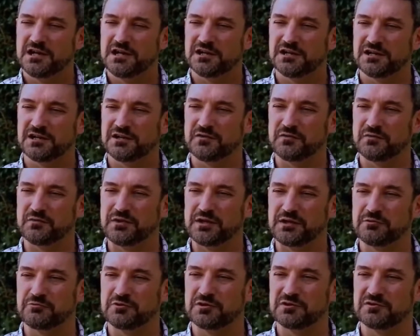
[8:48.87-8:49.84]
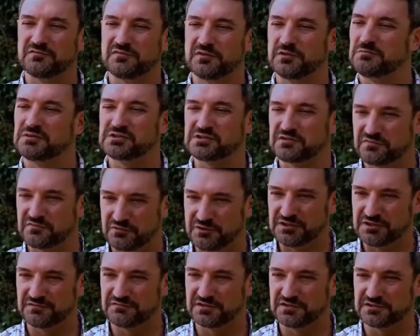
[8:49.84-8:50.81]
Uh, they were very much
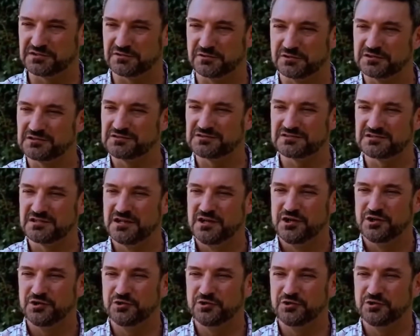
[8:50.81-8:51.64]
afraid of the Turks,